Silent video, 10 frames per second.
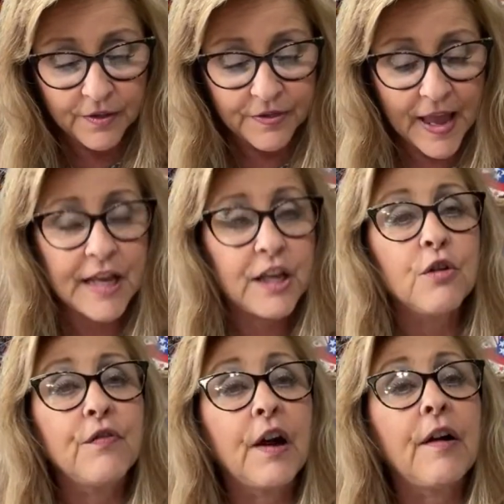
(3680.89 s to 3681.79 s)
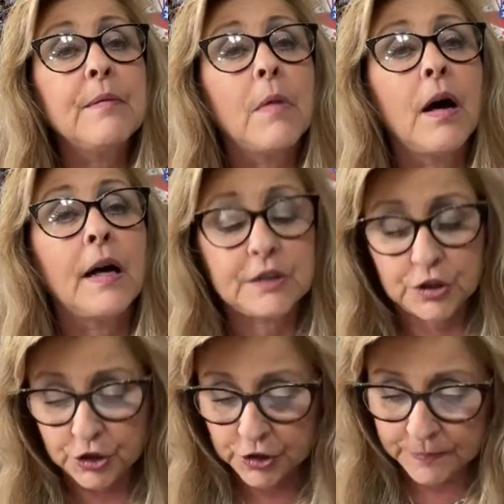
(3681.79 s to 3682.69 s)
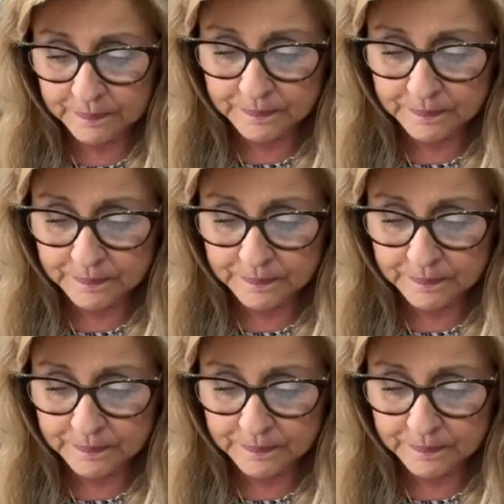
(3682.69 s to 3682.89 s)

Thank you very much.